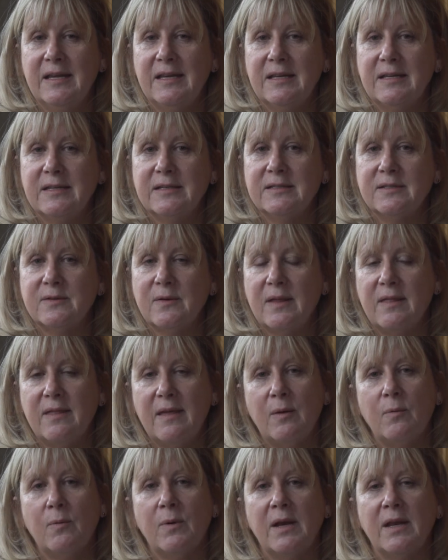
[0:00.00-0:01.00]
So I
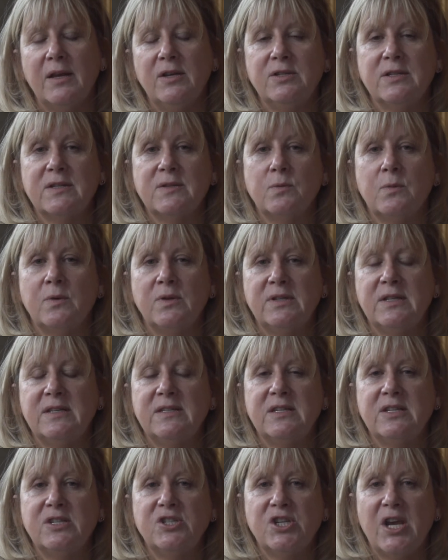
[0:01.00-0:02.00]
think what I just wanted
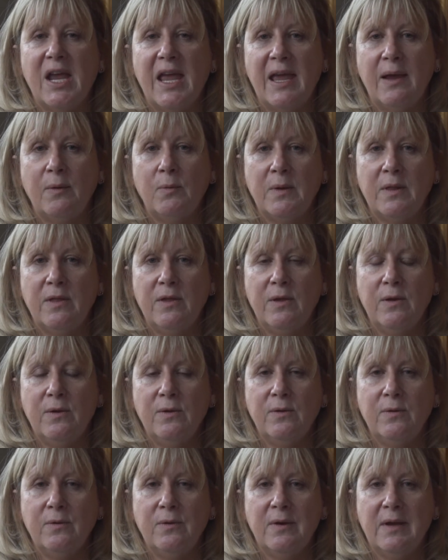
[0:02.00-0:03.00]
to share with
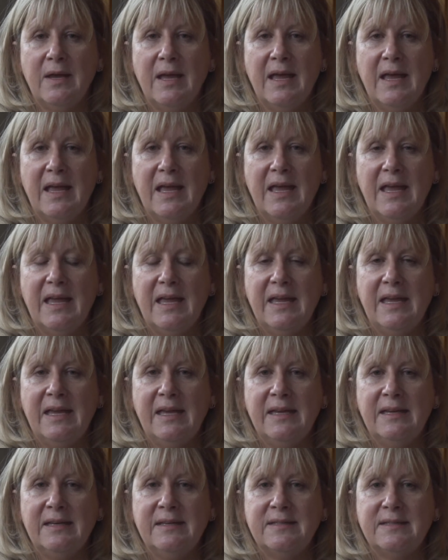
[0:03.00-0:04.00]
you
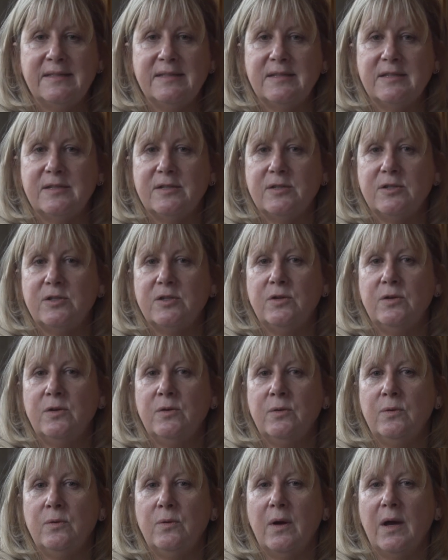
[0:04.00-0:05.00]
is
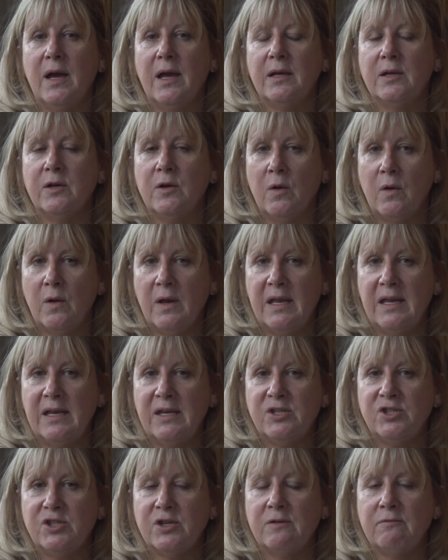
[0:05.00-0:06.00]
to
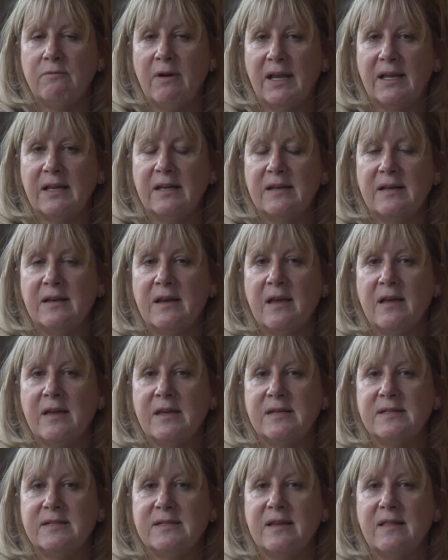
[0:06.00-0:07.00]
acknowledge and
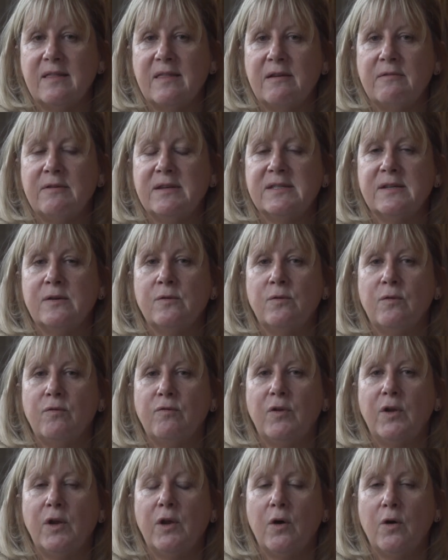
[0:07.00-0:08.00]
recognize that there is an
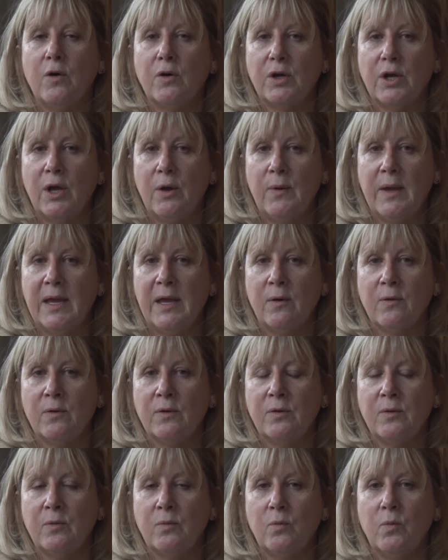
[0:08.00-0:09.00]
awful lot going
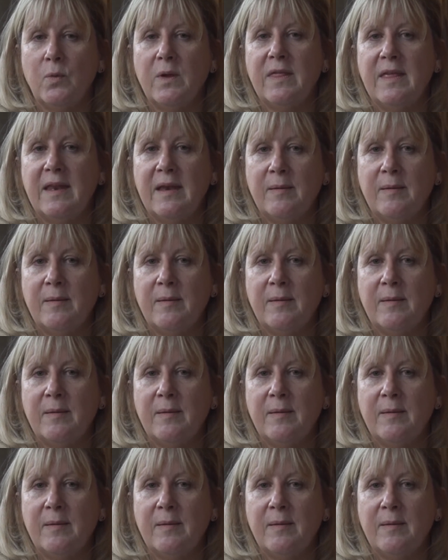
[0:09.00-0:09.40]
on within